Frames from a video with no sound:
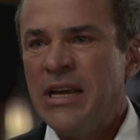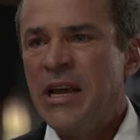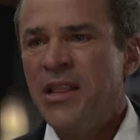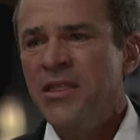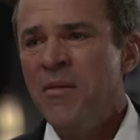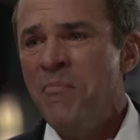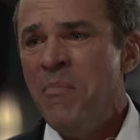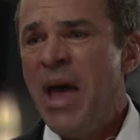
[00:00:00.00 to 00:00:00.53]

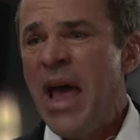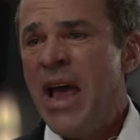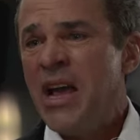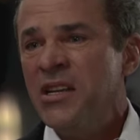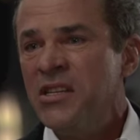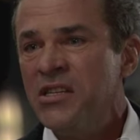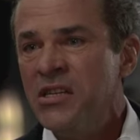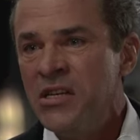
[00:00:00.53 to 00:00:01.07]
Getting the
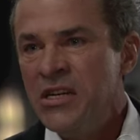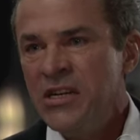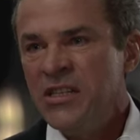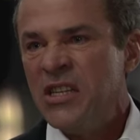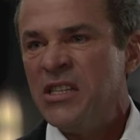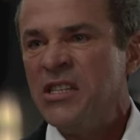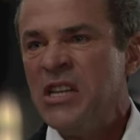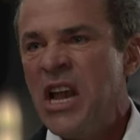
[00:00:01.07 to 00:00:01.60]
meds
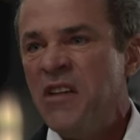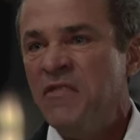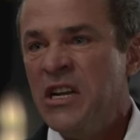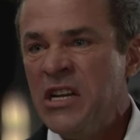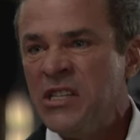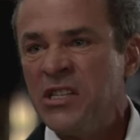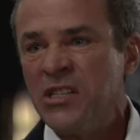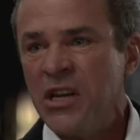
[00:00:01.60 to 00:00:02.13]
to save
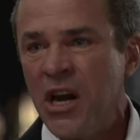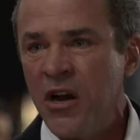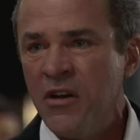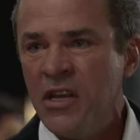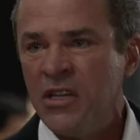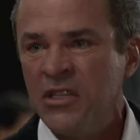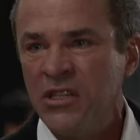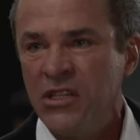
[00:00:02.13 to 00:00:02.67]
his
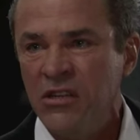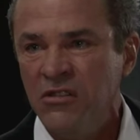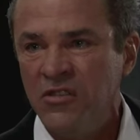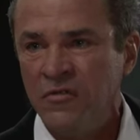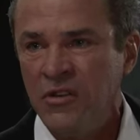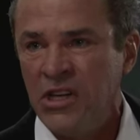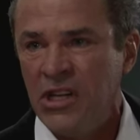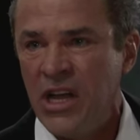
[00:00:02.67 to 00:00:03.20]
sorry
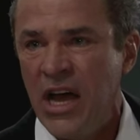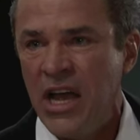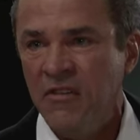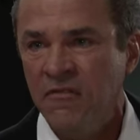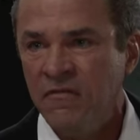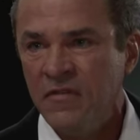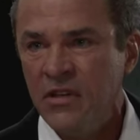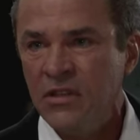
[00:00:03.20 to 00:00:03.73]
excuse for a
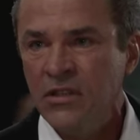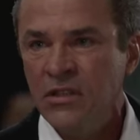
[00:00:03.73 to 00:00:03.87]
life.